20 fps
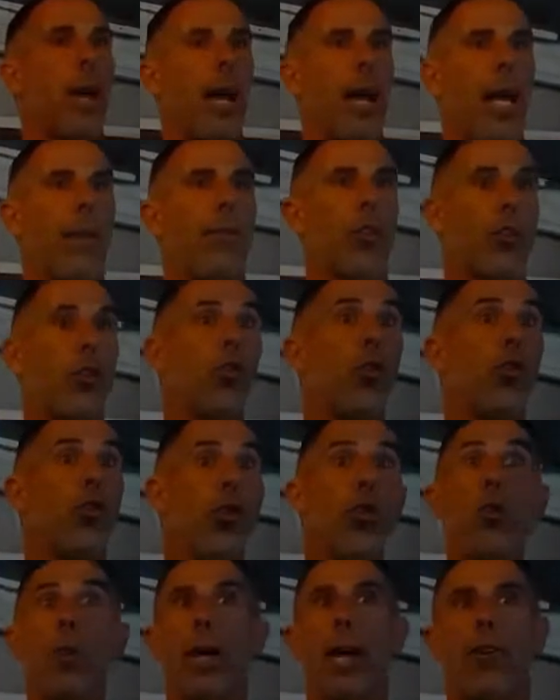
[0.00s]
And the two
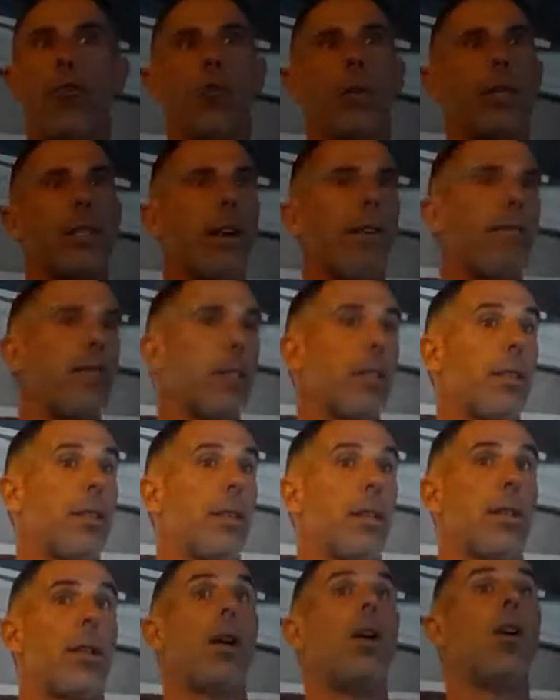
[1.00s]
new countries I
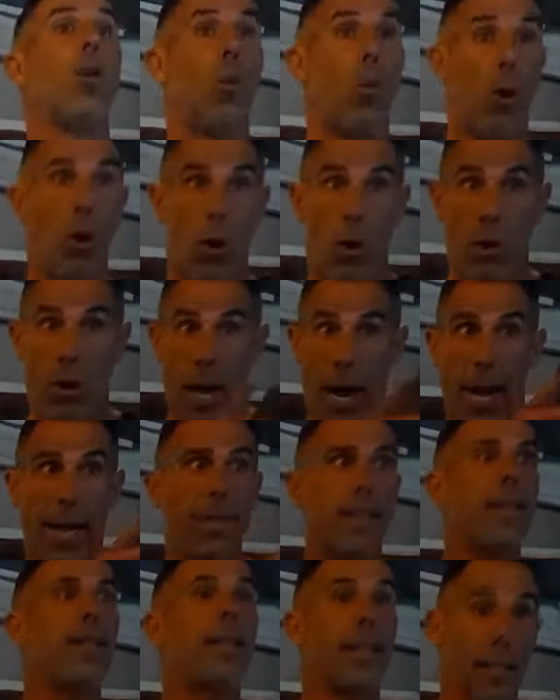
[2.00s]
visited were
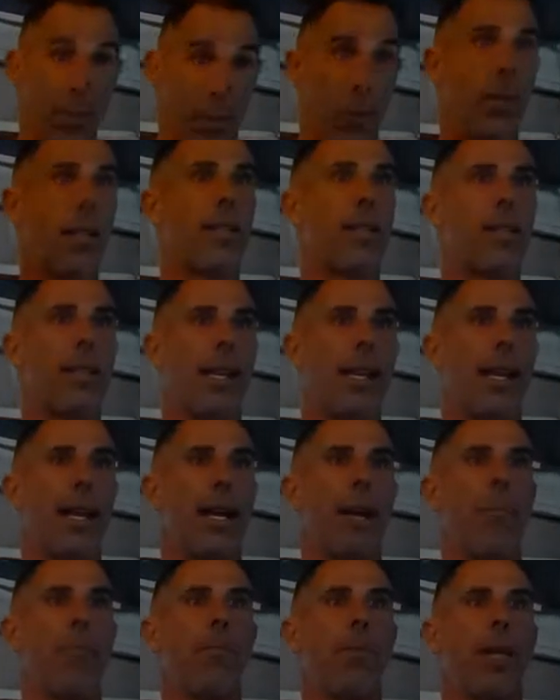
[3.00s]
Iceland, as you can see
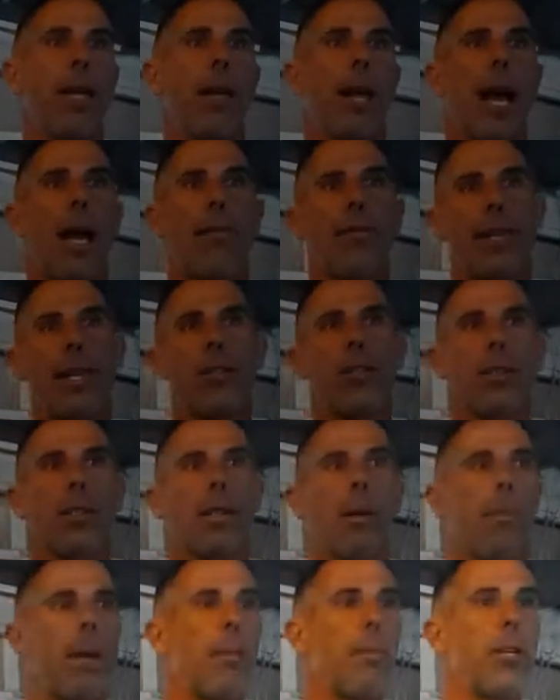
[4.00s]
here, and these are
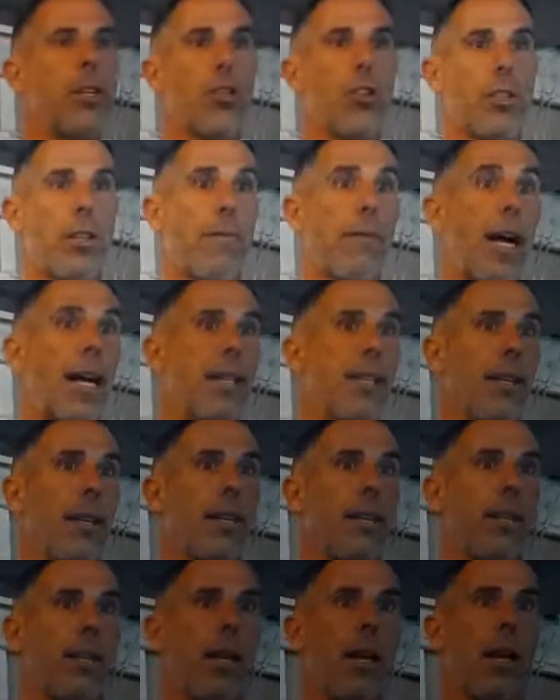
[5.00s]
some images of
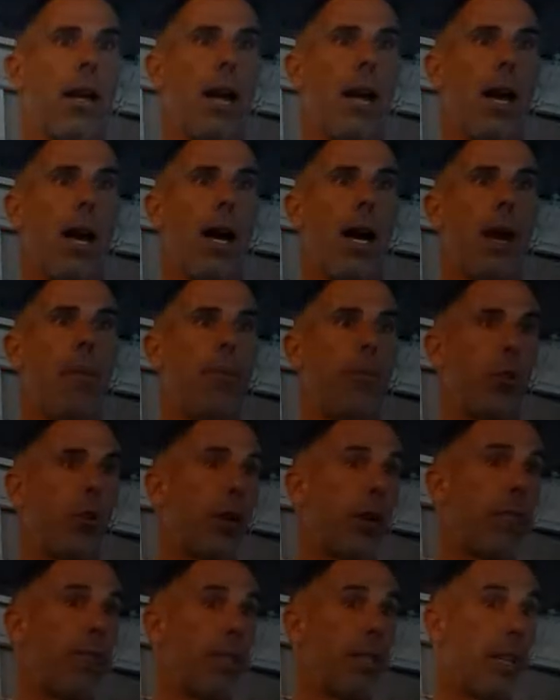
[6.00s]
Iceland. Um, you
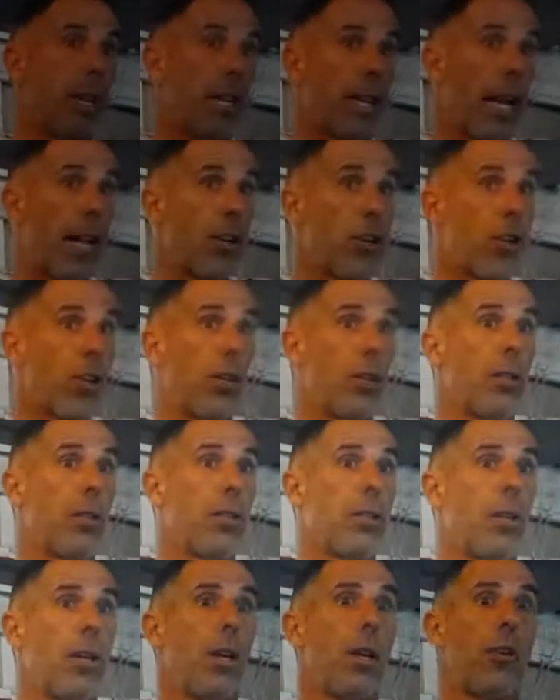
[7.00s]
can visit
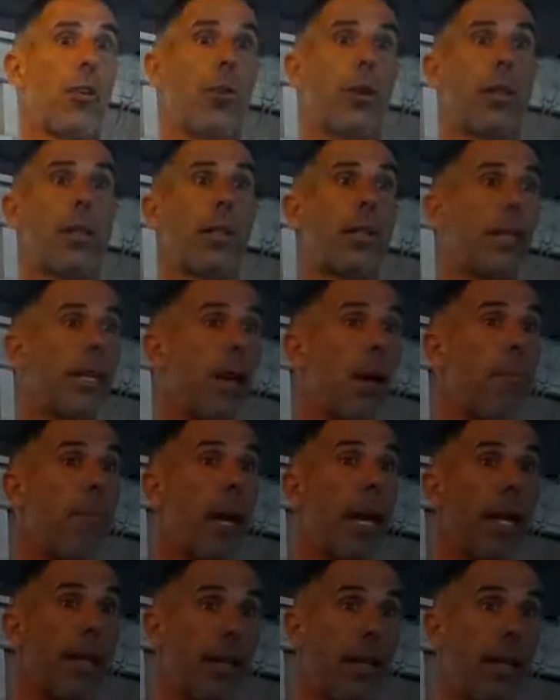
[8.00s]
glaciers, you can see
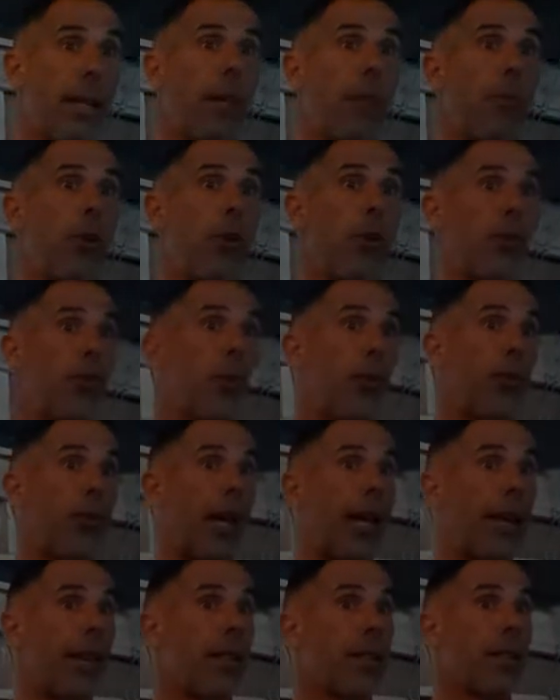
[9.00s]
amazingly beautiful
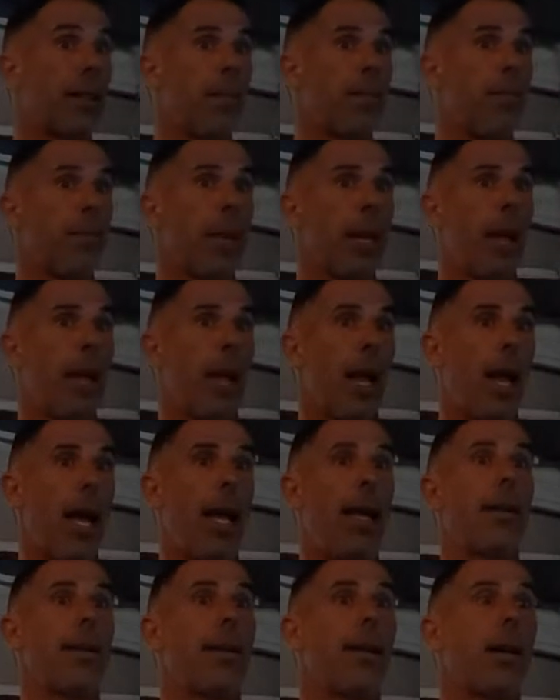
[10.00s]
things,
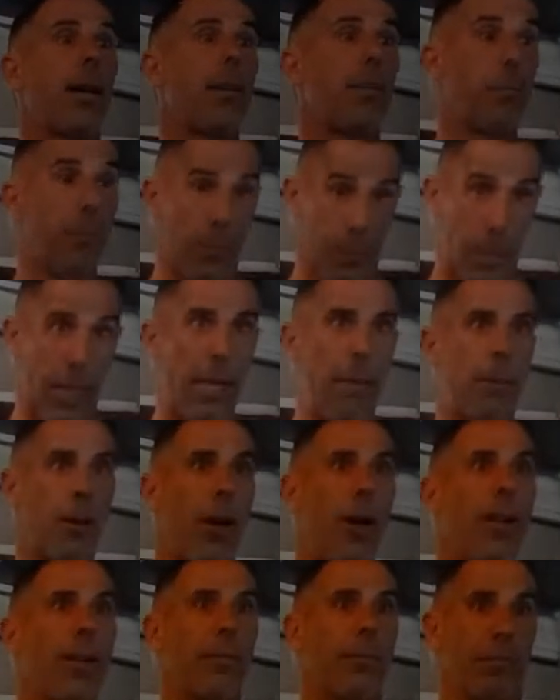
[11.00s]
and um, keep
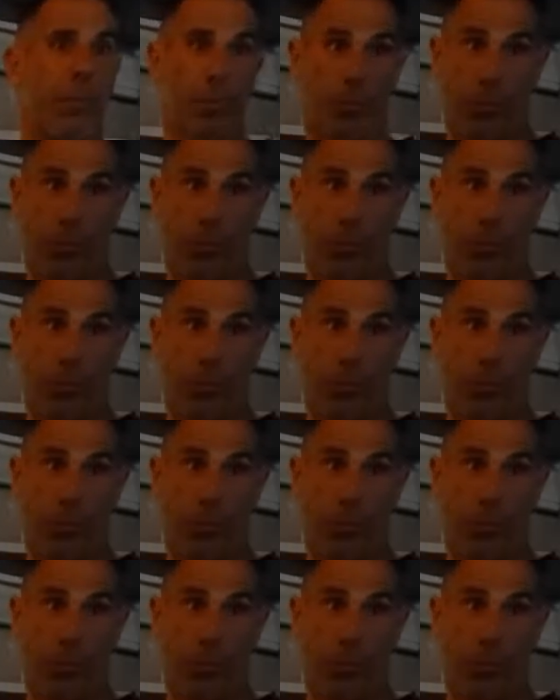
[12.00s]
going.